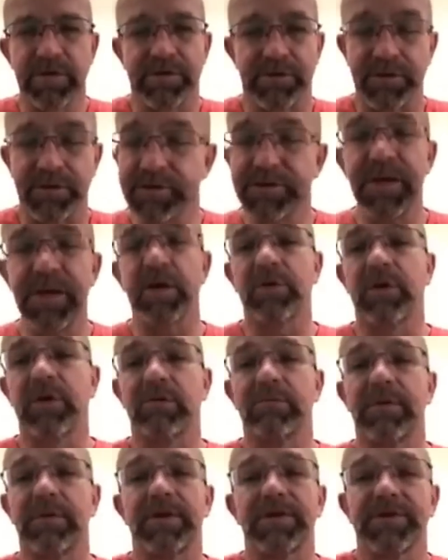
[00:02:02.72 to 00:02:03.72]
So you can take what
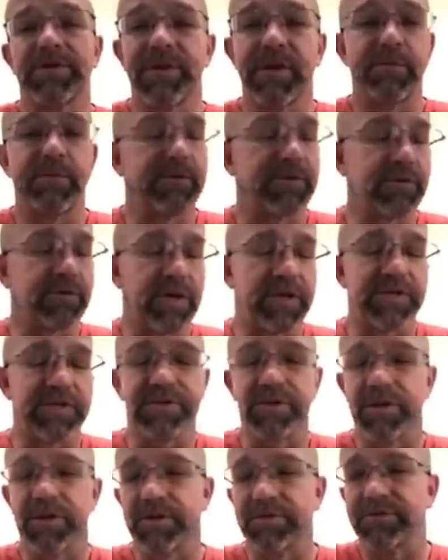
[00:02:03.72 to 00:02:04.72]
I'm about to say with a grain of
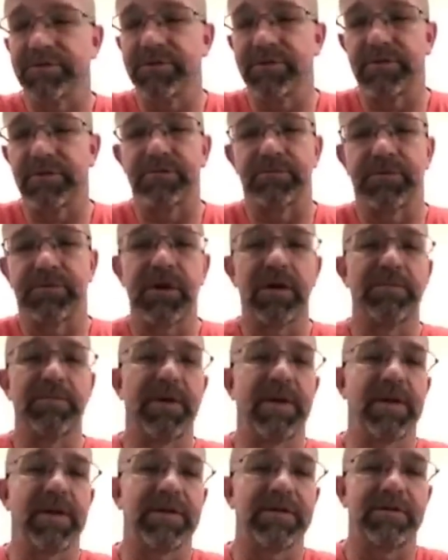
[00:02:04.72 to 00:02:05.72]
salt. You can pray
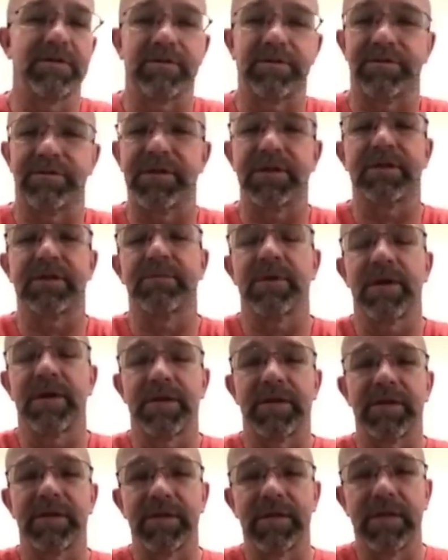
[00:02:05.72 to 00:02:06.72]
about it. You can think
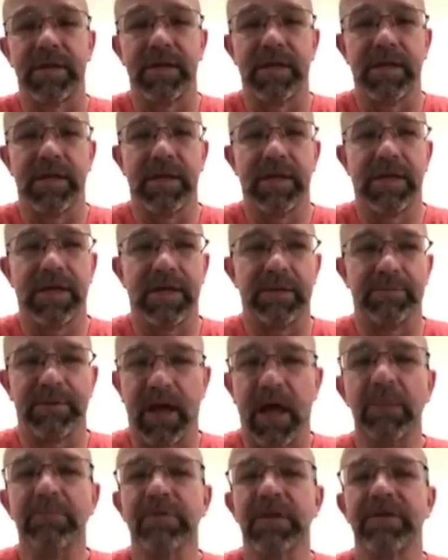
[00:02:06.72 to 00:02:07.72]
about it. But
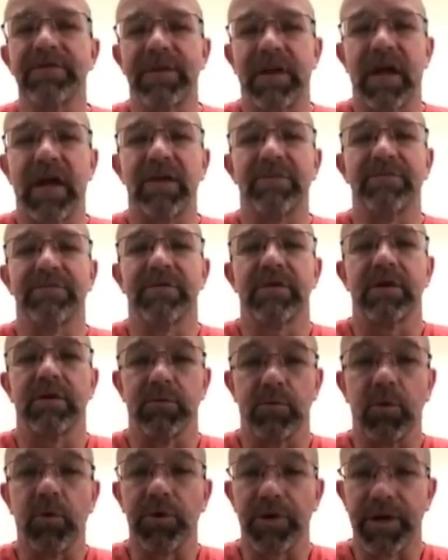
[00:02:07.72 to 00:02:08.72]
I believe that I have a
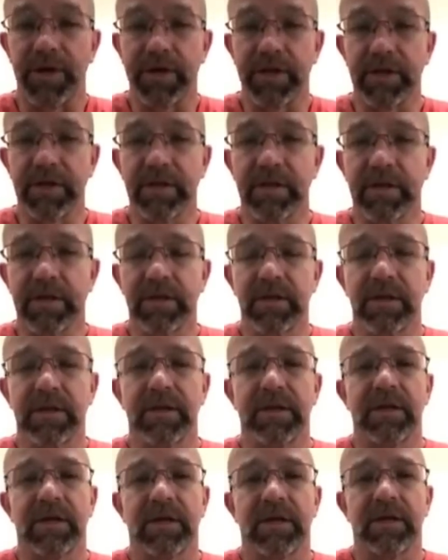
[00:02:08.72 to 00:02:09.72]
warning
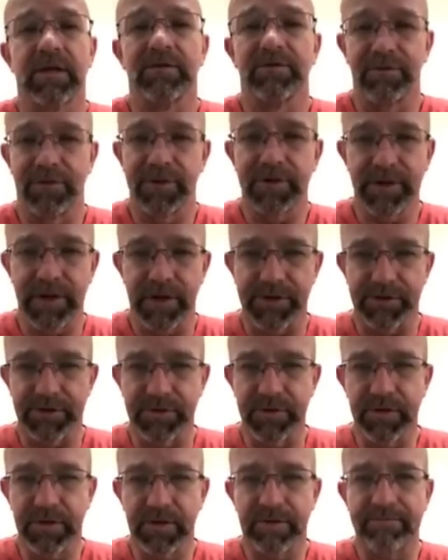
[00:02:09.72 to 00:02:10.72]
for the
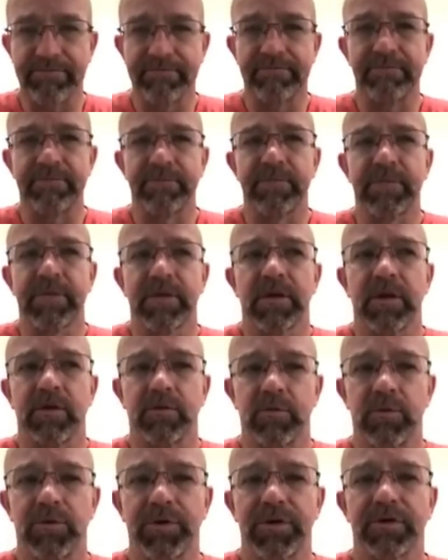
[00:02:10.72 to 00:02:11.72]
country, a
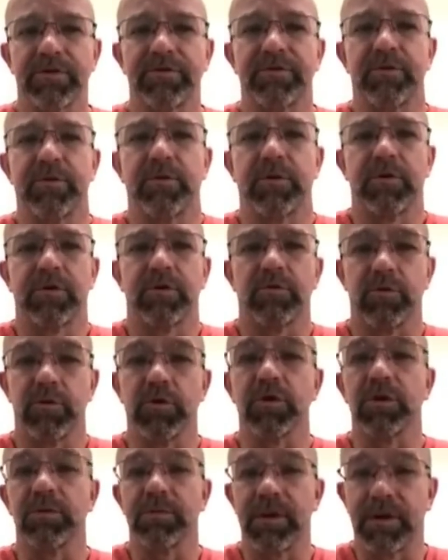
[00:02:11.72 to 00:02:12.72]
warning for
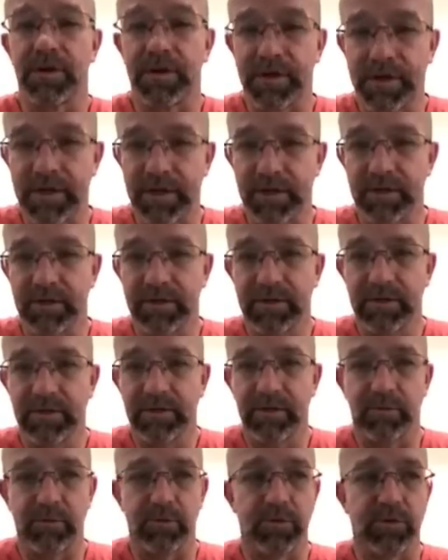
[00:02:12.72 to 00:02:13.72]
rural America,
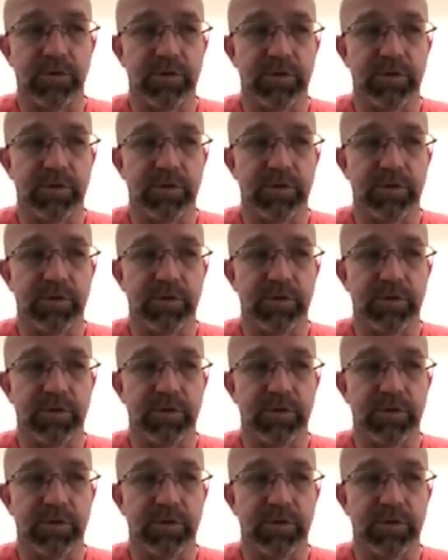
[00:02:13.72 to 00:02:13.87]
a